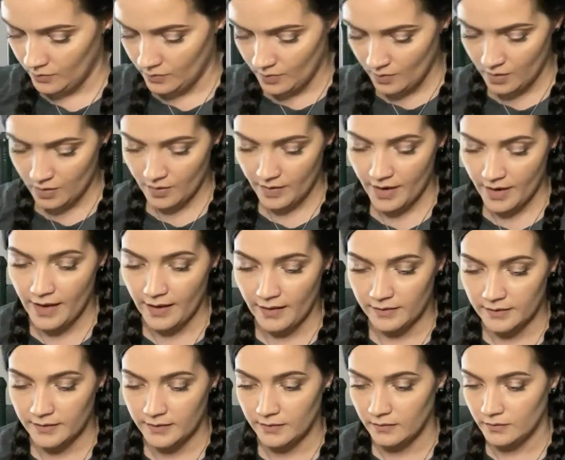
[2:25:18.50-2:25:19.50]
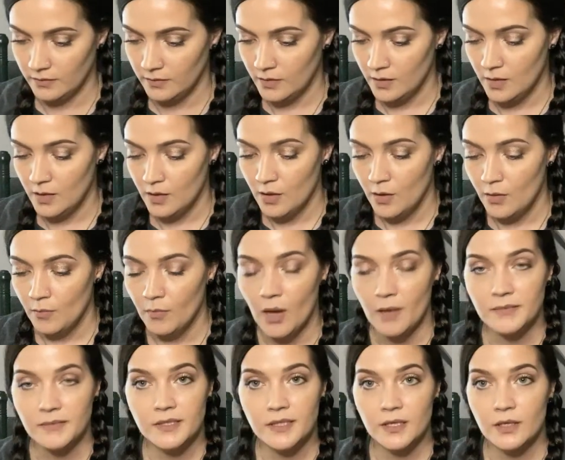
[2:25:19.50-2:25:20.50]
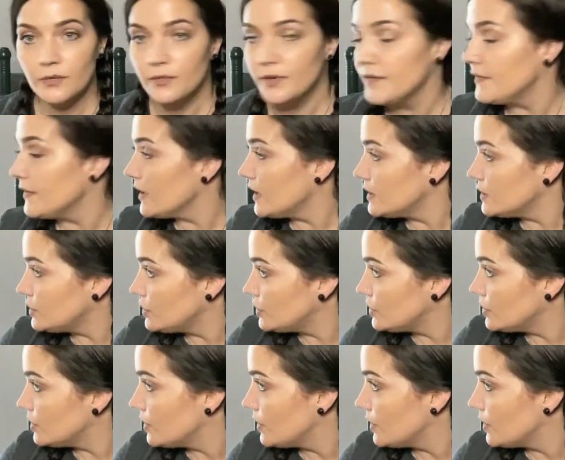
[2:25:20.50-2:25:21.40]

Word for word: All right. Mom's going to refresh.